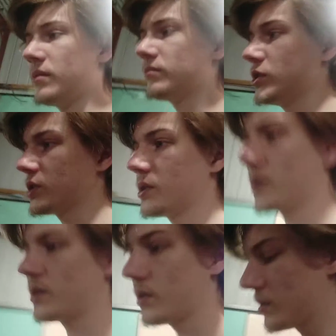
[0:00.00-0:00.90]
I'm just
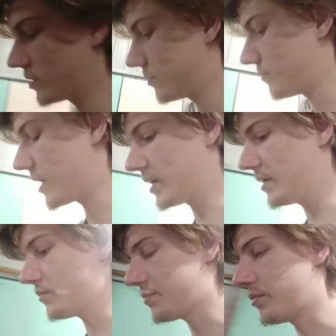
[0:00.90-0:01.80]

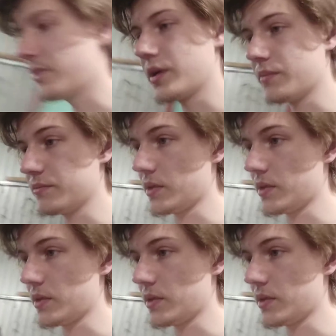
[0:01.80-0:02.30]
making my point.